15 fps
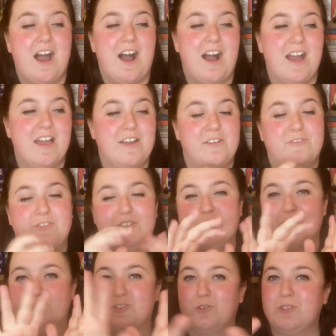I have
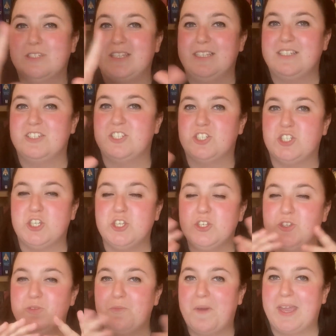sorted these into
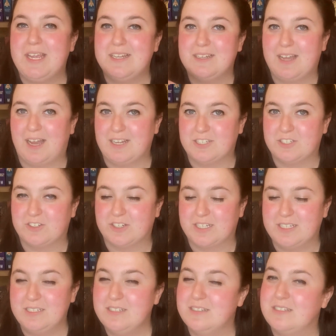two main
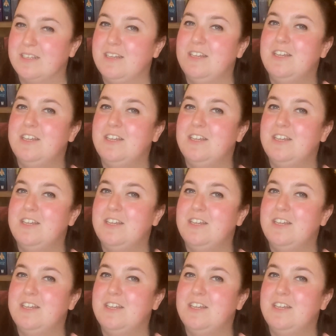categories.